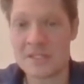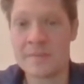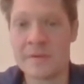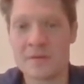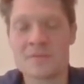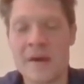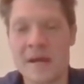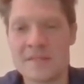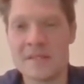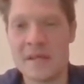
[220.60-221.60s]

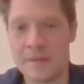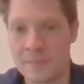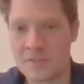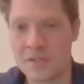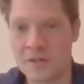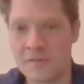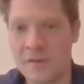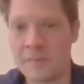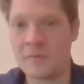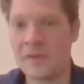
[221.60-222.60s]
respected and preserved.
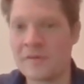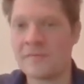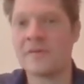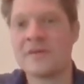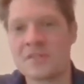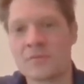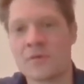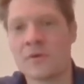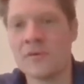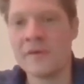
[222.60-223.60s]
I mean, we live on this
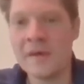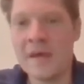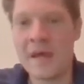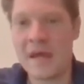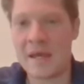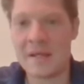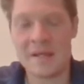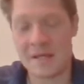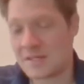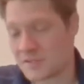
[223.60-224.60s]
world, and
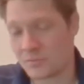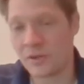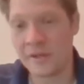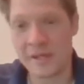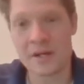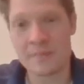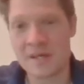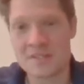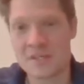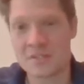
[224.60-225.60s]
it is really in our
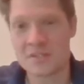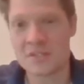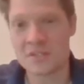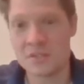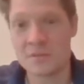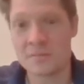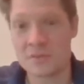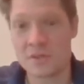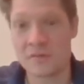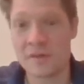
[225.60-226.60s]
best interest to
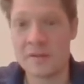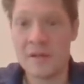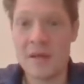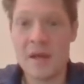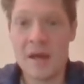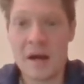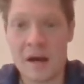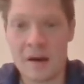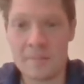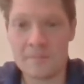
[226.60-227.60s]
preserve it,
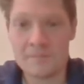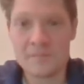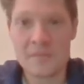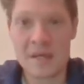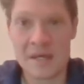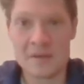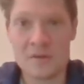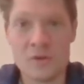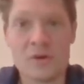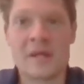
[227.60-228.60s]
and
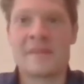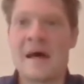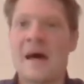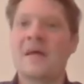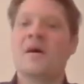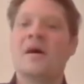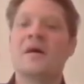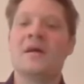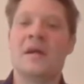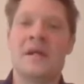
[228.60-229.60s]
look at that
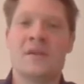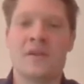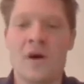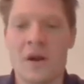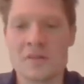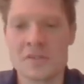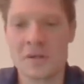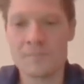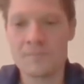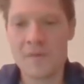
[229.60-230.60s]
in the long
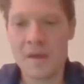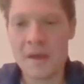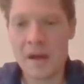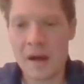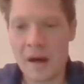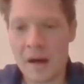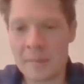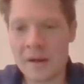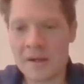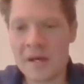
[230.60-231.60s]
term.
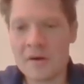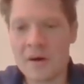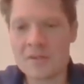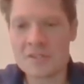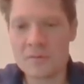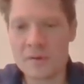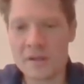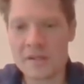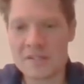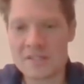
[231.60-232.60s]
I kind of also
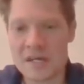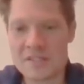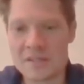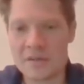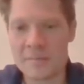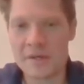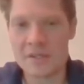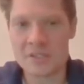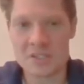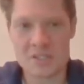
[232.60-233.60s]
wanted to discuss a little
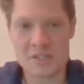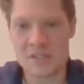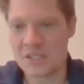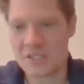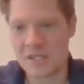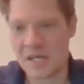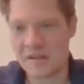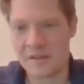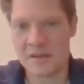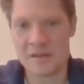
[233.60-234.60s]
bit just kind
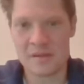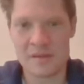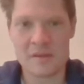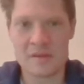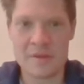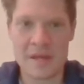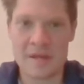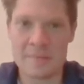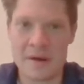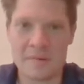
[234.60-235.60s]
of the
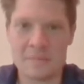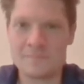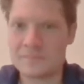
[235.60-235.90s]
debate about